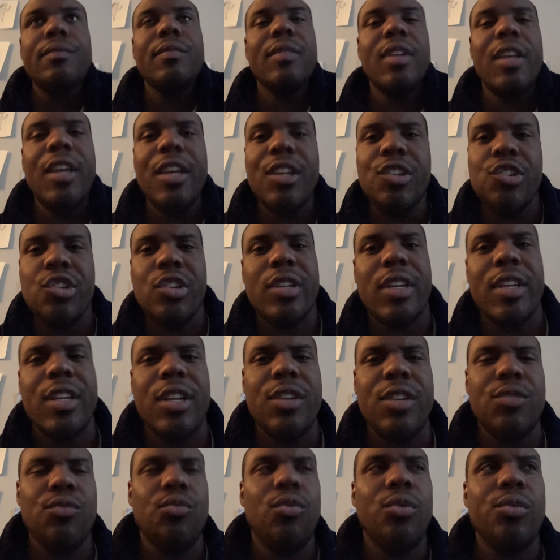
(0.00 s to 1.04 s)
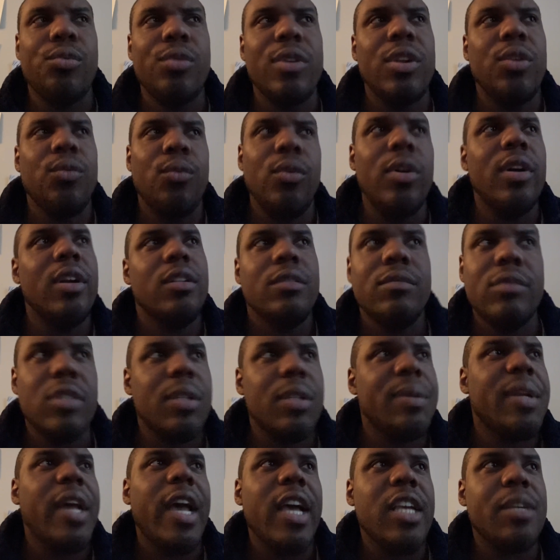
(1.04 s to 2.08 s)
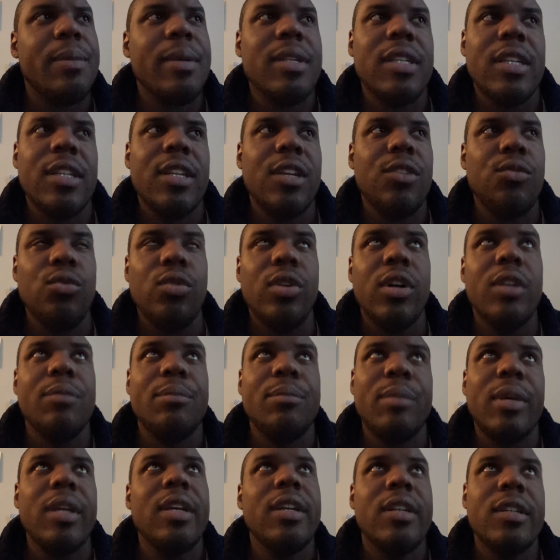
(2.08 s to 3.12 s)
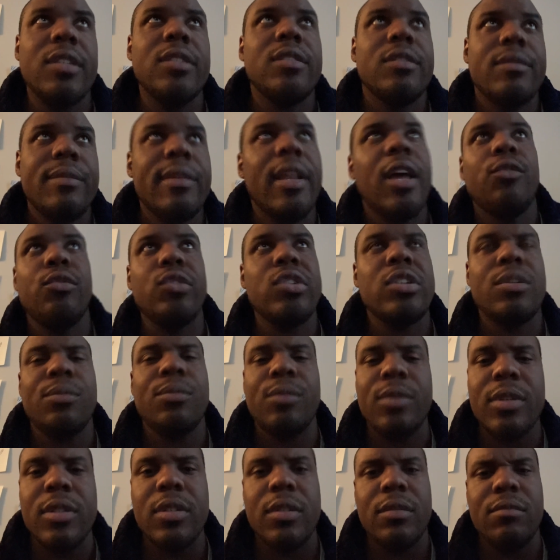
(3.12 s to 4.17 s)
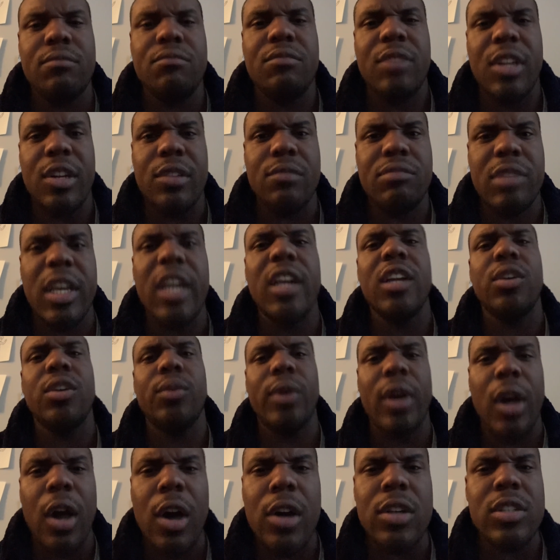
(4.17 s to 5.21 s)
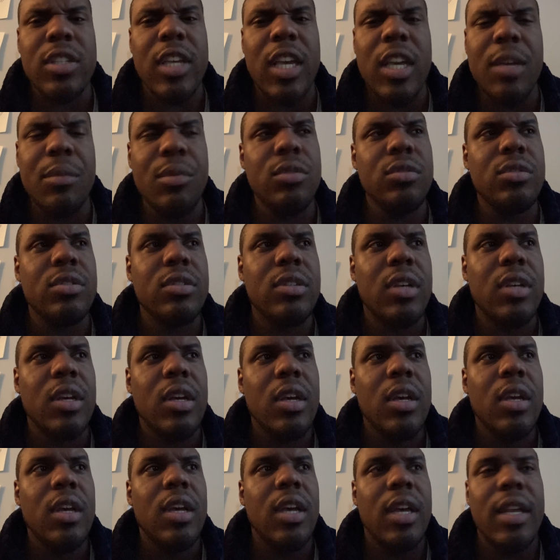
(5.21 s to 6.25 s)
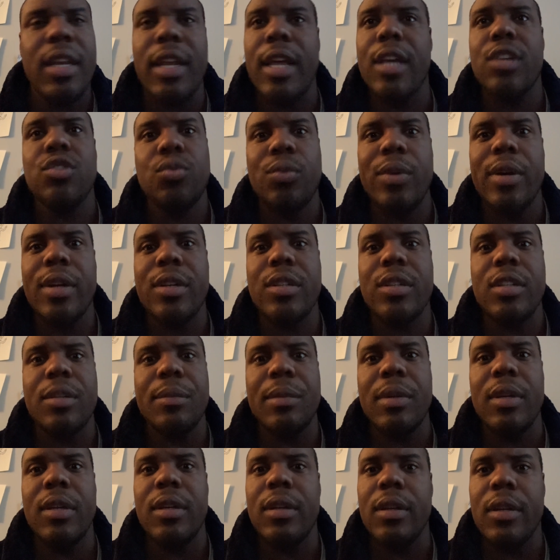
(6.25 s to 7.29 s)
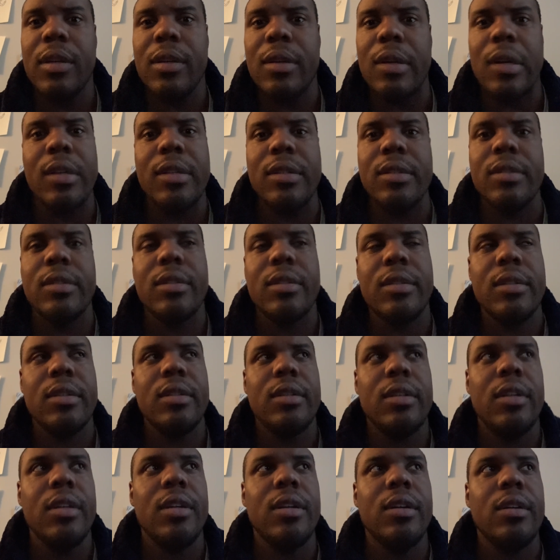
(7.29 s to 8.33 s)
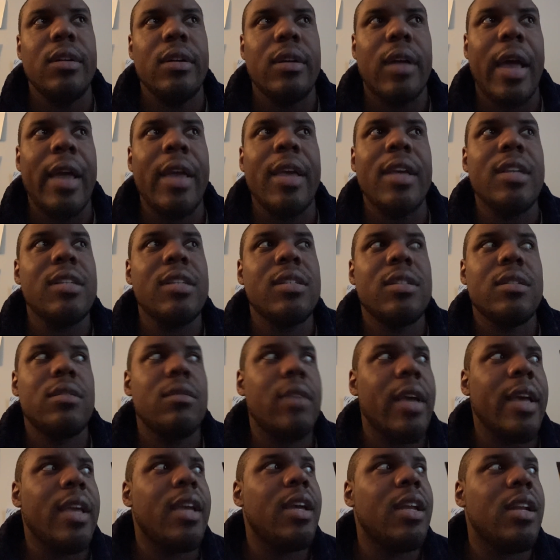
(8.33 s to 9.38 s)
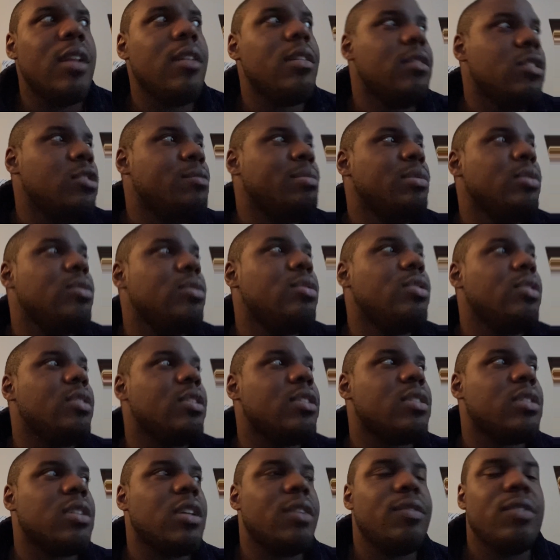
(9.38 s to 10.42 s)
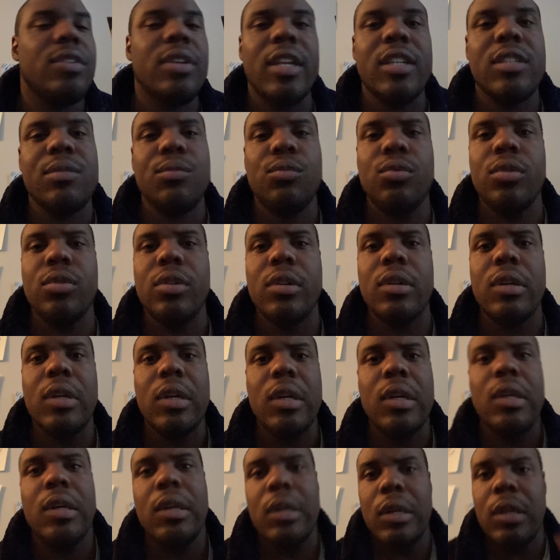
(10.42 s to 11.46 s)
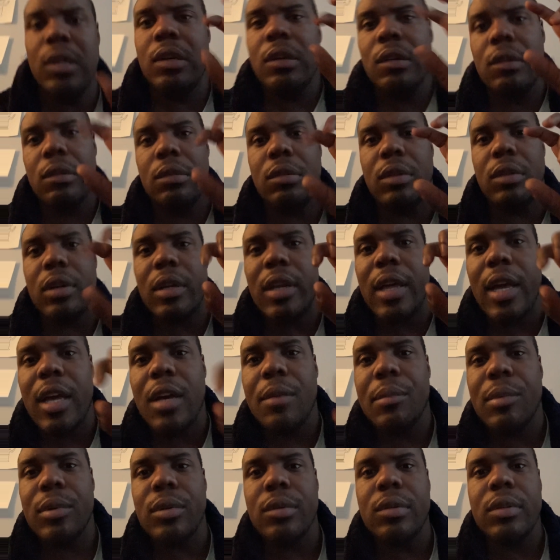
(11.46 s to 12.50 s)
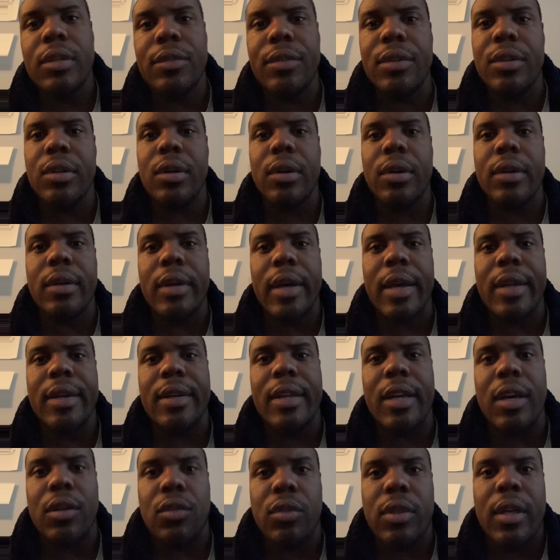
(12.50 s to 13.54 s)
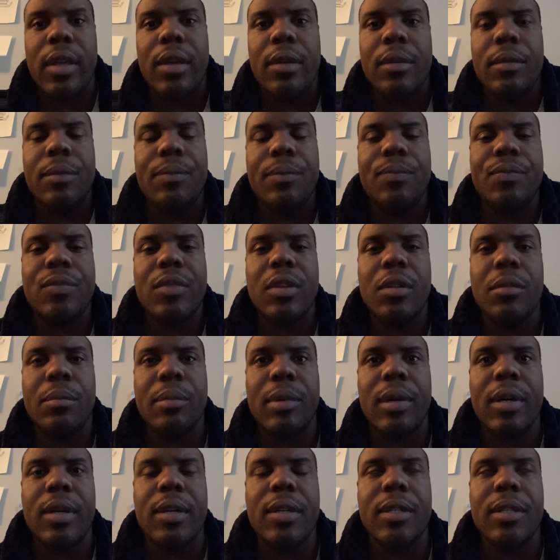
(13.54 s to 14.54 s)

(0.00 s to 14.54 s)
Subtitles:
It's just I didn't really want it. Some of the aspects I didn't want because now for some reason they're taking away aux cables, and that's weird to me because I guess I get it. It's Bluetooth and stuff, and that's more reliable, even though I doubt that. But